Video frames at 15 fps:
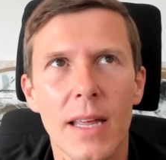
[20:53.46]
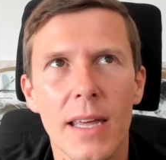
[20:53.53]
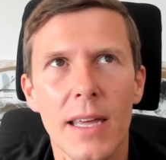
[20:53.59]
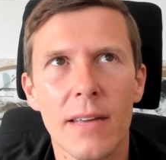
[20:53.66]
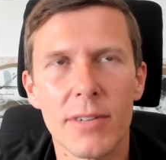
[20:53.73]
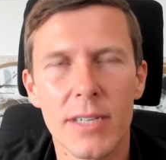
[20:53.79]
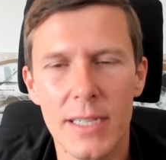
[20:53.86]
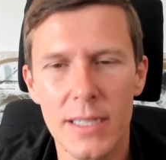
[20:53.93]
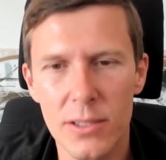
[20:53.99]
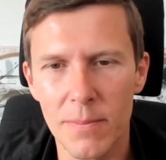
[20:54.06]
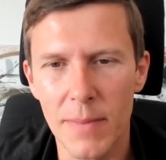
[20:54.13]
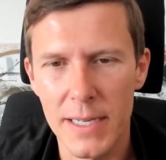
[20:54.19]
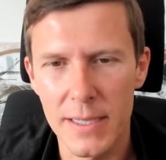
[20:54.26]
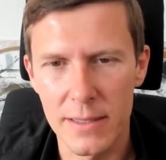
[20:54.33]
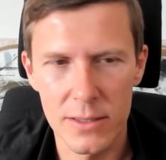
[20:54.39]
even need to
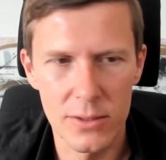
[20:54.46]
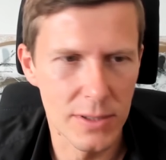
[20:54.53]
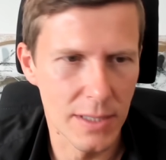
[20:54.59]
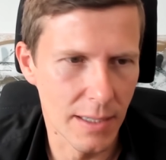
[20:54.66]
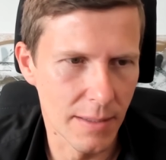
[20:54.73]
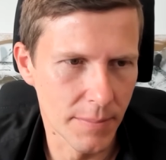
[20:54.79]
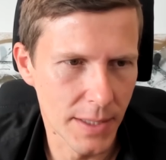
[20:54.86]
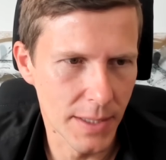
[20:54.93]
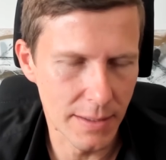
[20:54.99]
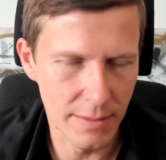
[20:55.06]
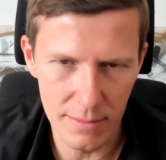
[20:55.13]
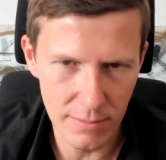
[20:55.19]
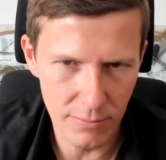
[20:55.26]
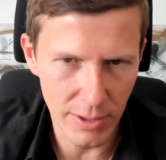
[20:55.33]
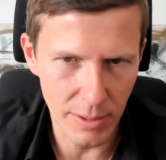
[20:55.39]
matter to them that
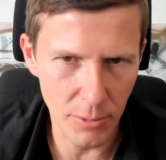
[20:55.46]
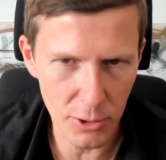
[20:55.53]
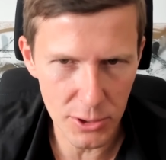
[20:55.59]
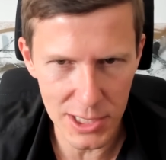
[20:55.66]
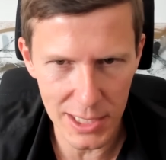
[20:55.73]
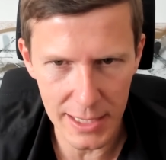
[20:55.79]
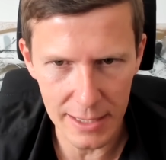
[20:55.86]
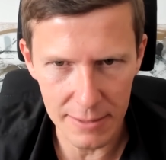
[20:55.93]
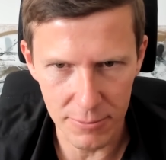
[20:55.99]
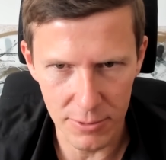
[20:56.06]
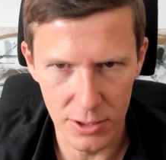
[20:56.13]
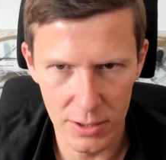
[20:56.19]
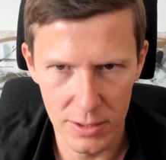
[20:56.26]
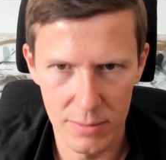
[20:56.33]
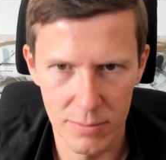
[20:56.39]
we are a blockchain
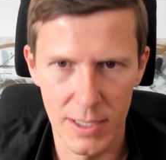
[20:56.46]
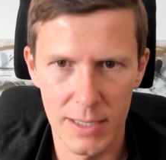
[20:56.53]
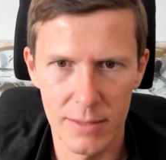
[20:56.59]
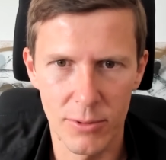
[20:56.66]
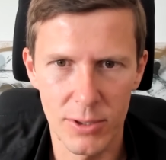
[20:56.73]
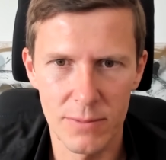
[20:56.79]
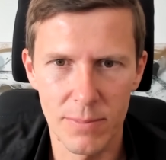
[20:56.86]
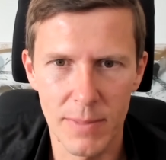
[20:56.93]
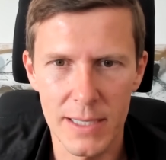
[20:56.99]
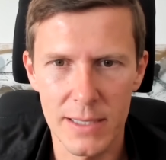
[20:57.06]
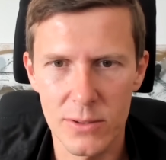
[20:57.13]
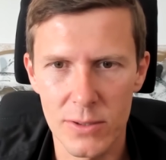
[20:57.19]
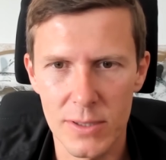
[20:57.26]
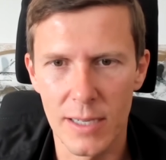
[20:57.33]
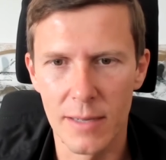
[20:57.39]
network, right? What
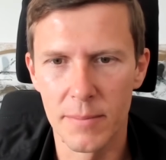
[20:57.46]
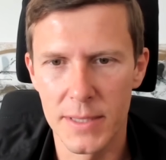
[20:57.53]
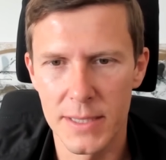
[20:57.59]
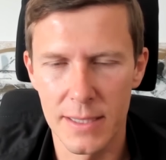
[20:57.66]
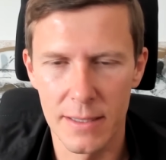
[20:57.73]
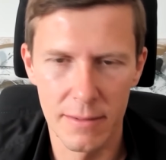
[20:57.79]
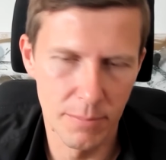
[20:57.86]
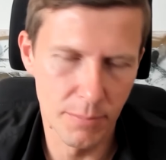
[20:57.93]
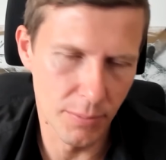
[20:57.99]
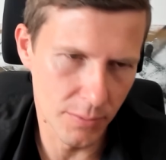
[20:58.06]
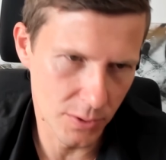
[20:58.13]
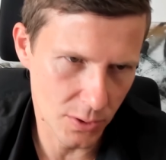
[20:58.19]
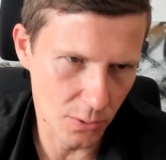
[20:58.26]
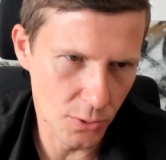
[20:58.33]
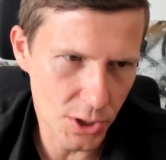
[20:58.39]
matters to them is a
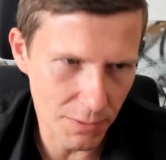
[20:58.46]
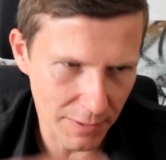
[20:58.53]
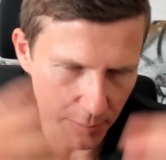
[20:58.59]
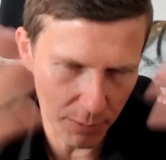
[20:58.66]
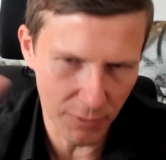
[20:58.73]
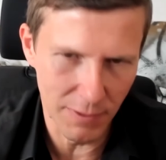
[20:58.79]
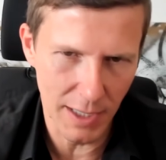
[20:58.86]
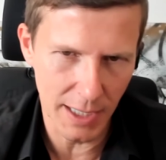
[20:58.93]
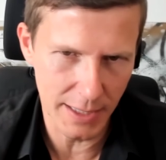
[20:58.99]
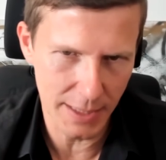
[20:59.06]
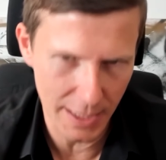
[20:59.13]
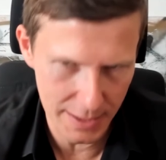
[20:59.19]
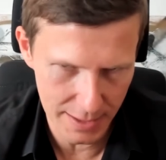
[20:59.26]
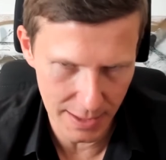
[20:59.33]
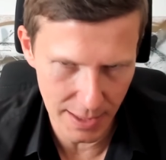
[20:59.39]
solution we provide
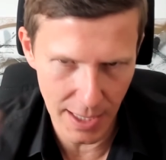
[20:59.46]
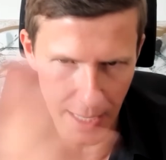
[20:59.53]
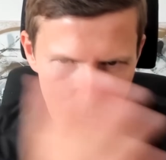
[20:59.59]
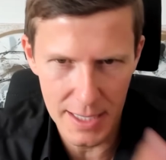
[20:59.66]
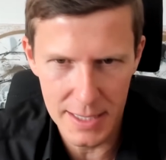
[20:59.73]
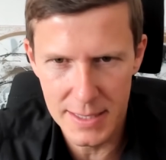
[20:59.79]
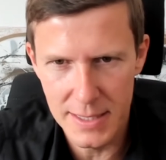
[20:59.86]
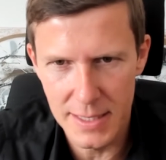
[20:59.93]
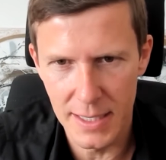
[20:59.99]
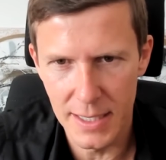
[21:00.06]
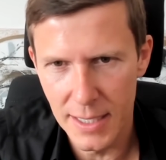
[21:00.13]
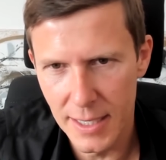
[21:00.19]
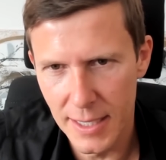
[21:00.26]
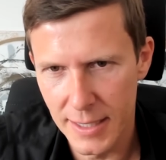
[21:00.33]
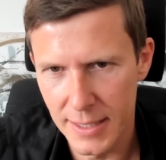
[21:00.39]
as
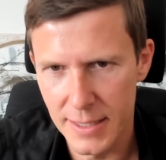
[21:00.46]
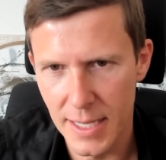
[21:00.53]
a